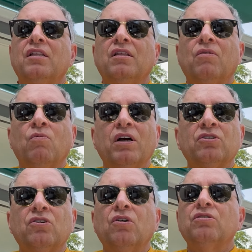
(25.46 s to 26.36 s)
the
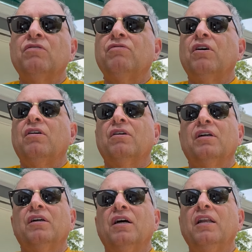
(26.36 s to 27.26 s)
west coast of
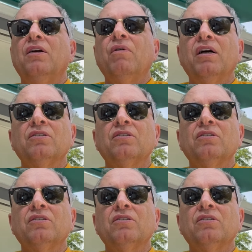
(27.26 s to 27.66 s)
Florida, anywhere